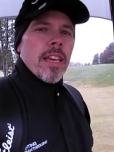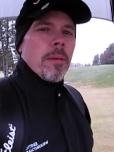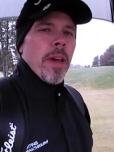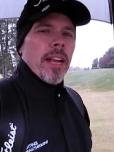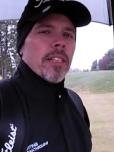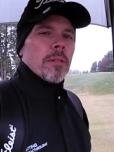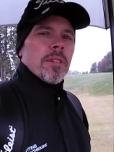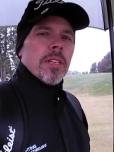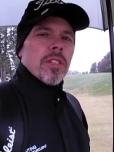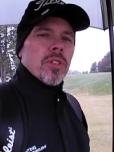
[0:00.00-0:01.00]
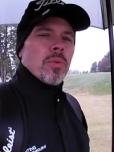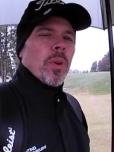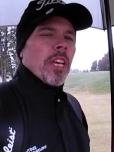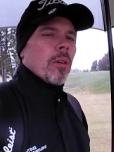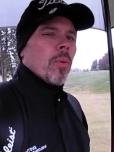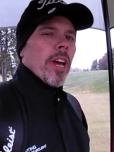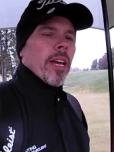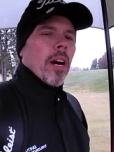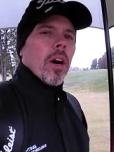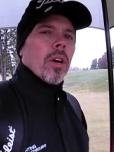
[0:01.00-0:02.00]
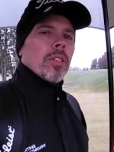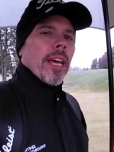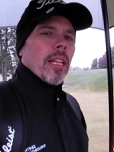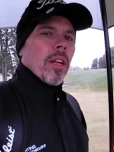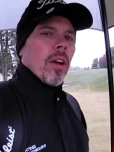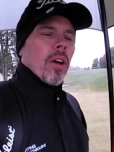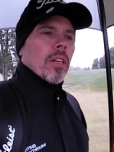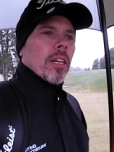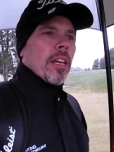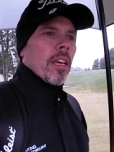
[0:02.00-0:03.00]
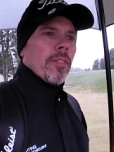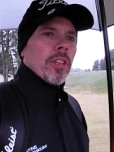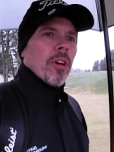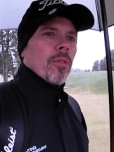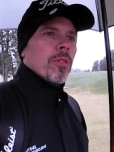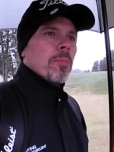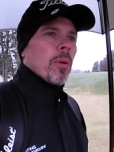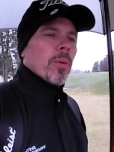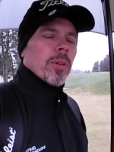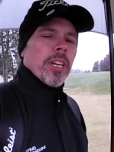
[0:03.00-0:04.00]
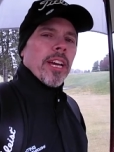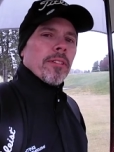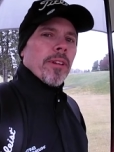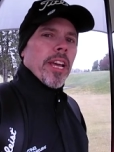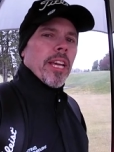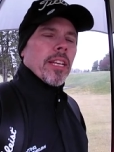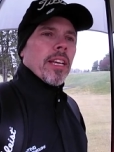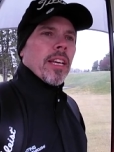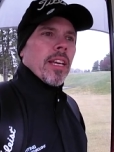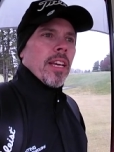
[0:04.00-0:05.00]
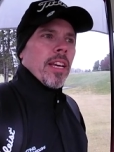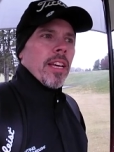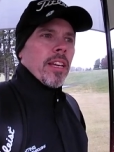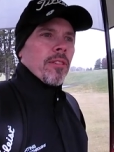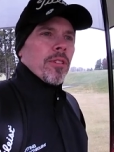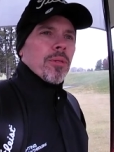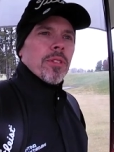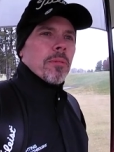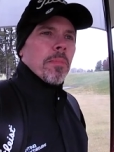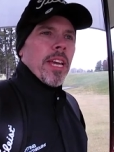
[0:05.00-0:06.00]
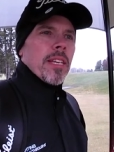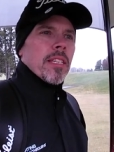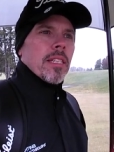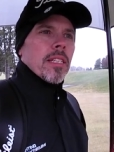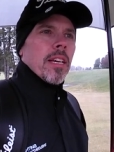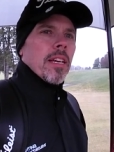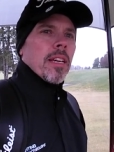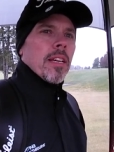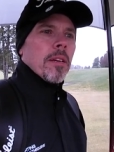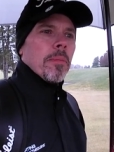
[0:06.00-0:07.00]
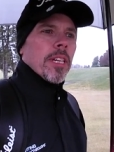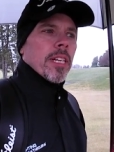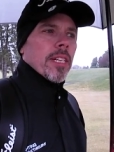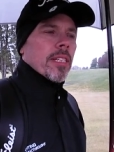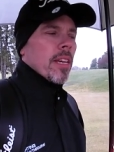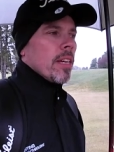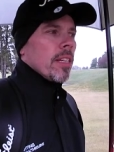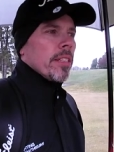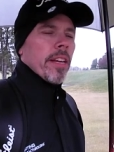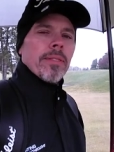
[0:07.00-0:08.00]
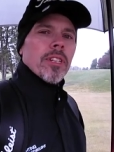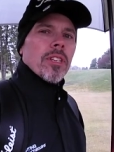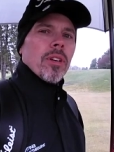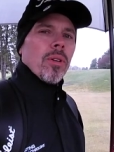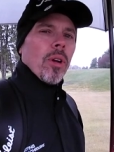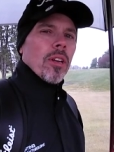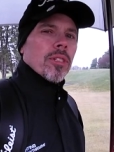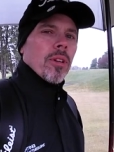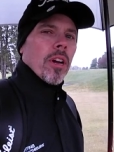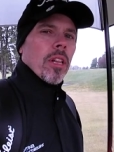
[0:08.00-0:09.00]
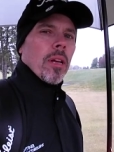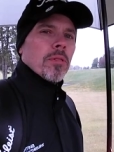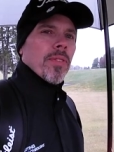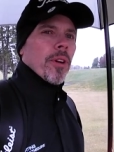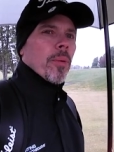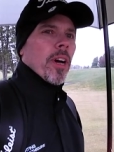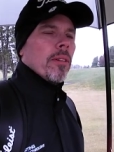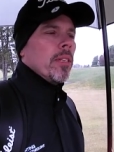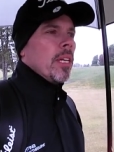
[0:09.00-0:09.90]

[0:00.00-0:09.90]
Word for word: he managed to be swinging away all day long, even though it was pouring down rain, which was amazing because none of us could hold on to our clubs very well.